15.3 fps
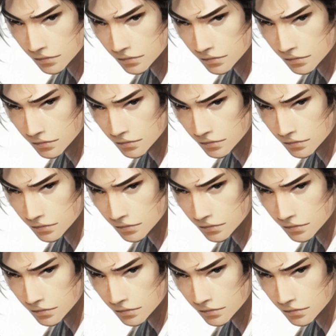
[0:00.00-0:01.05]

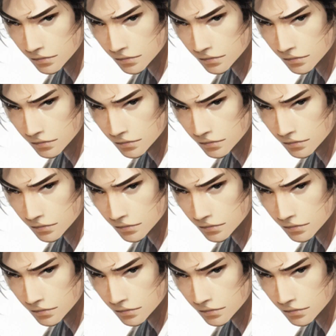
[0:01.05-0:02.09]

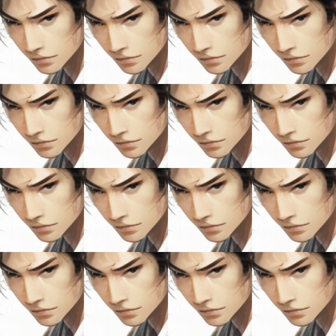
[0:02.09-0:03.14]

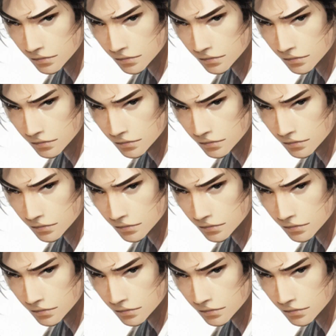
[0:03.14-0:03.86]
The face doesn't move, so there is nothing to read.